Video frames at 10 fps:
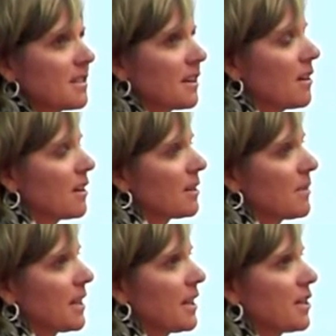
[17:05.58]
antipsychotic
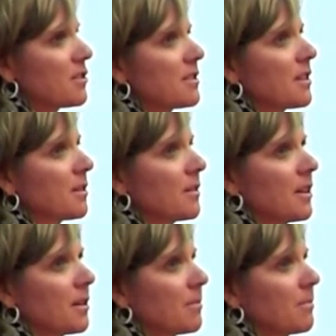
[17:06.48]
medications
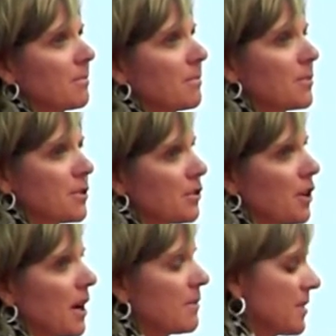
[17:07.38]
that are
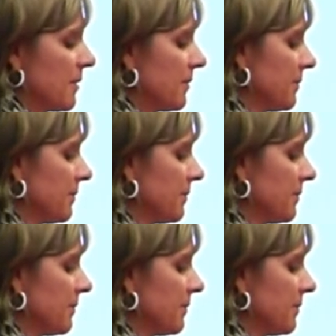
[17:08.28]
prescribed.